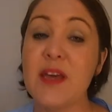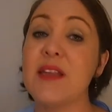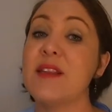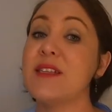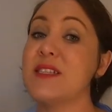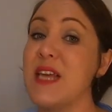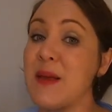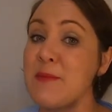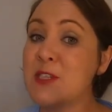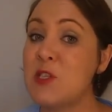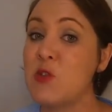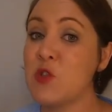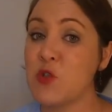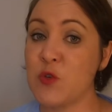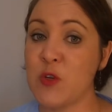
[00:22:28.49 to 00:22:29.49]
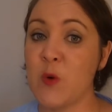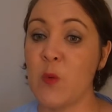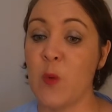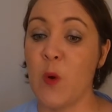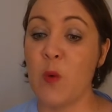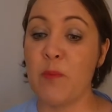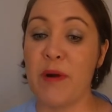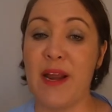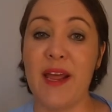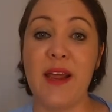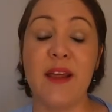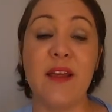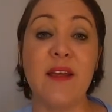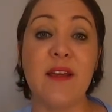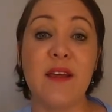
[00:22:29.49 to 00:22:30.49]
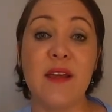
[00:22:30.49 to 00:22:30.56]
The same as you do in a role play.